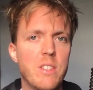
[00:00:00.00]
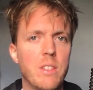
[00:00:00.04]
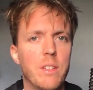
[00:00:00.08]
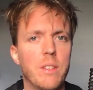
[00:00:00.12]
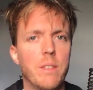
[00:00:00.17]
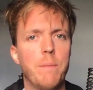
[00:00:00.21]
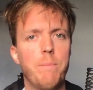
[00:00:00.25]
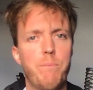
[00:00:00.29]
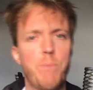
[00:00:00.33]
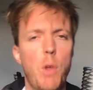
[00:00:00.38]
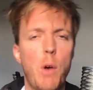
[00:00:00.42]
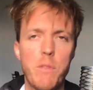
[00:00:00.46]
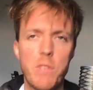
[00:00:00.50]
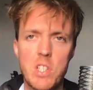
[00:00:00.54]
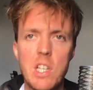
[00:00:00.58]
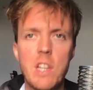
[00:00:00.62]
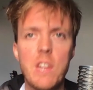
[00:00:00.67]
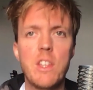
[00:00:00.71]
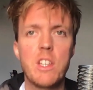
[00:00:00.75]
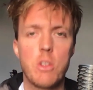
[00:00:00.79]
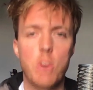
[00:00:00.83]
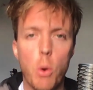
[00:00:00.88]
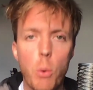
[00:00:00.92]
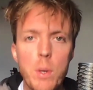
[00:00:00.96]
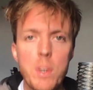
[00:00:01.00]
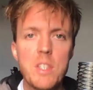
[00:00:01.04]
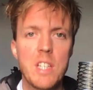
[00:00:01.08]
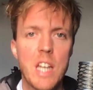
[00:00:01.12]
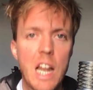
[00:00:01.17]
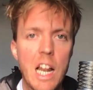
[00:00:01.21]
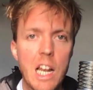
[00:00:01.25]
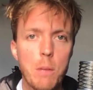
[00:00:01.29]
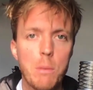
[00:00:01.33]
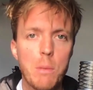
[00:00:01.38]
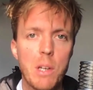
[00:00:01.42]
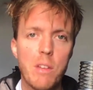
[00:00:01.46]
And obviously there's always an
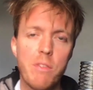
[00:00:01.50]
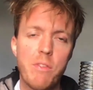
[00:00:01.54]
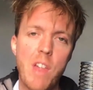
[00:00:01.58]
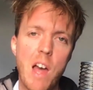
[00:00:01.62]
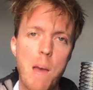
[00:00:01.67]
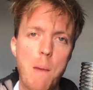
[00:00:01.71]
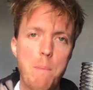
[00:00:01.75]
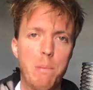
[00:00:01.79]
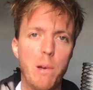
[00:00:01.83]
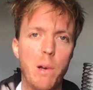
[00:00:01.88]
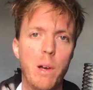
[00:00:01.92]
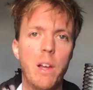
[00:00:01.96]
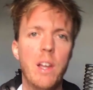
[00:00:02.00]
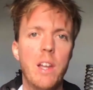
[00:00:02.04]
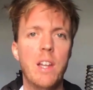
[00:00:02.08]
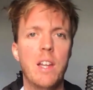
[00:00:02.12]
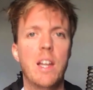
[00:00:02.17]
element of that, but